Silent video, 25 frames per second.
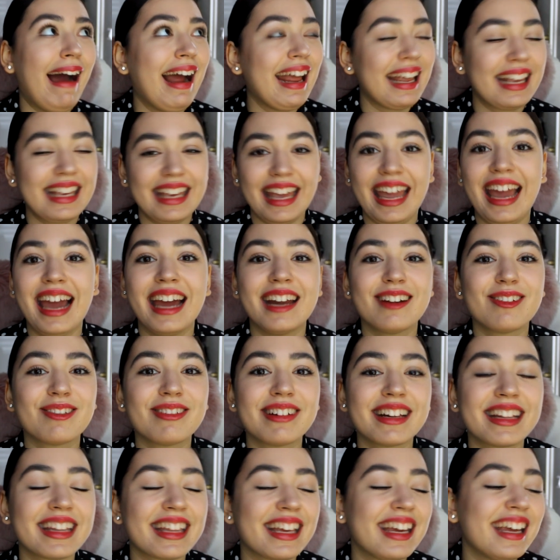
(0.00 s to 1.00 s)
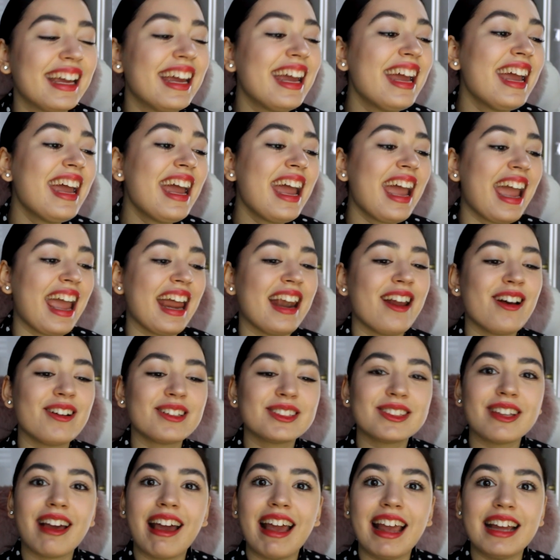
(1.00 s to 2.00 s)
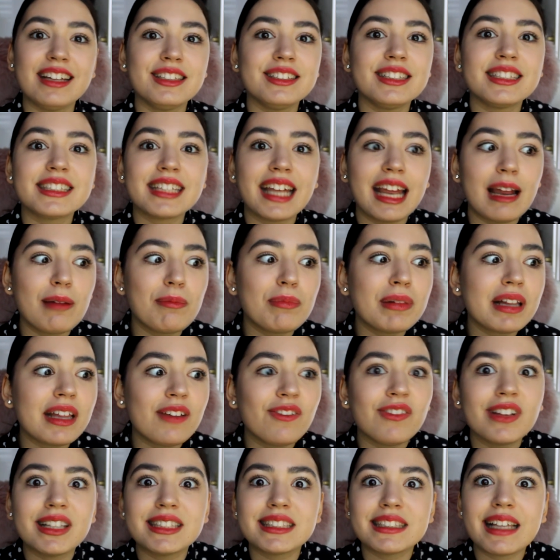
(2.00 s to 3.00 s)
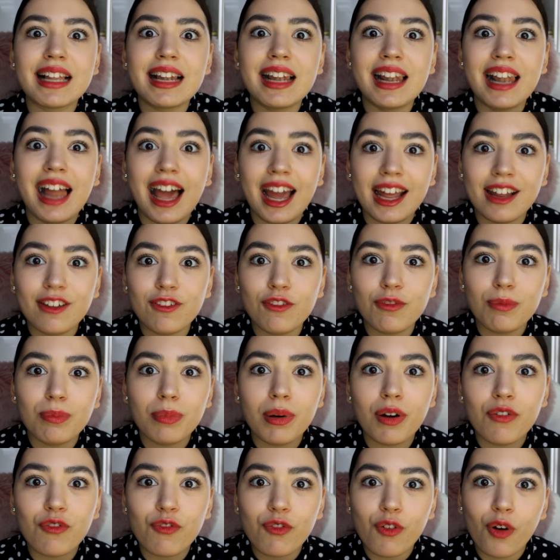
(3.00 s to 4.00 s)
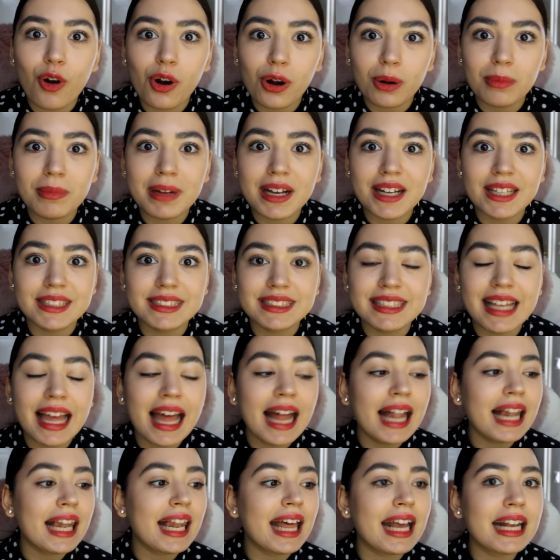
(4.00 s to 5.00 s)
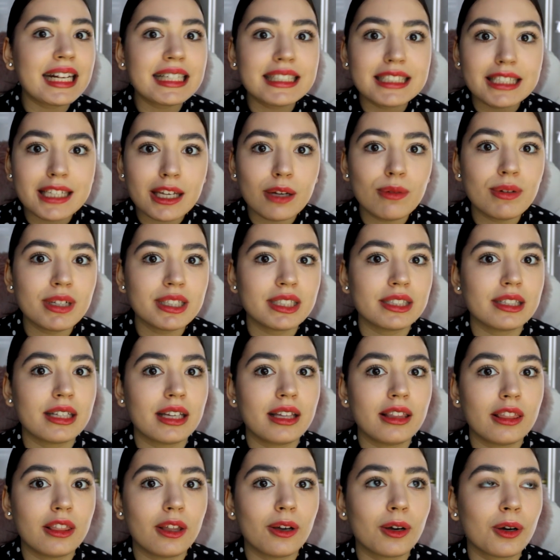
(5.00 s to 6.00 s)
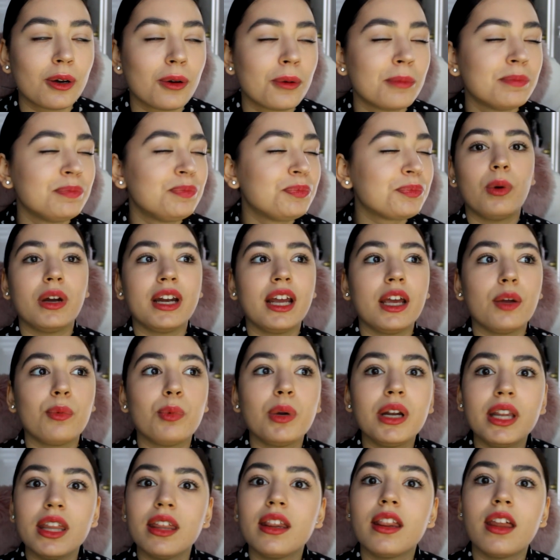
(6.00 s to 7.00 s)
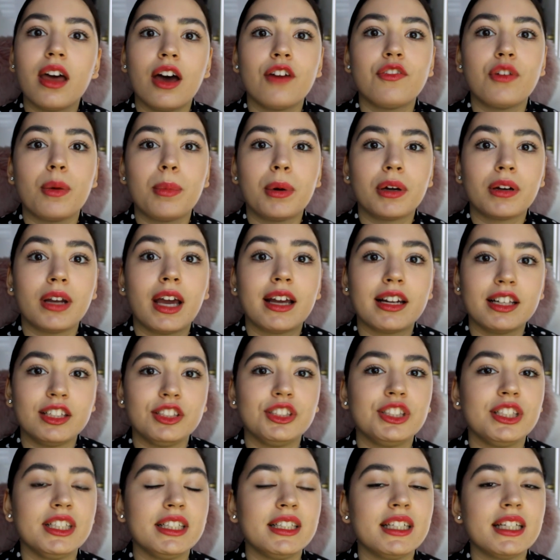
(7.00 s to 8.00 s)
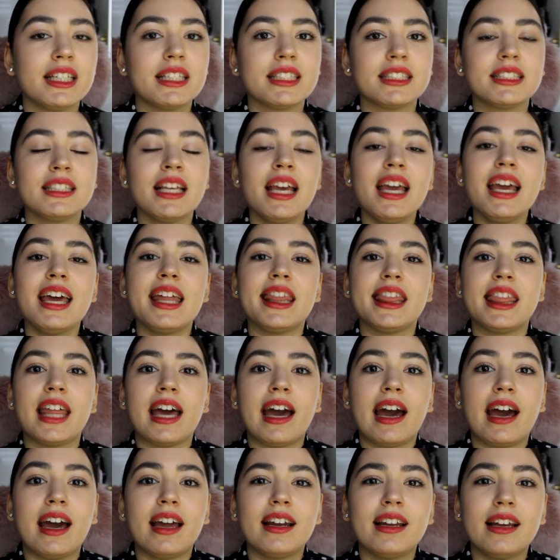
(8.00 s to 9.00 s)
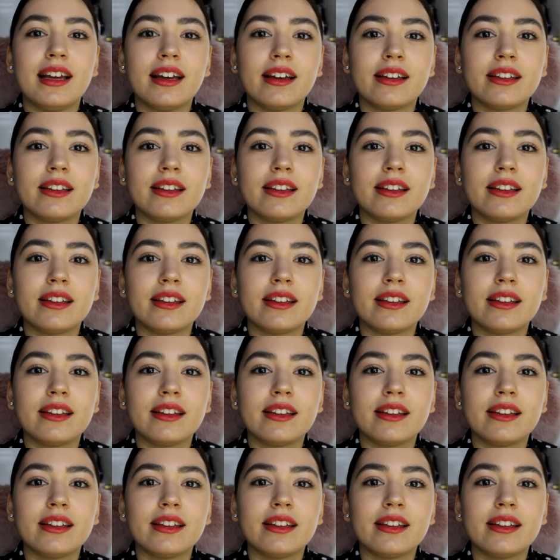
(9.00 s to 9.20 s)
I can't really. And also, I just can't believe it's a live performance. Like, seriously though, what I really love about Arijit is that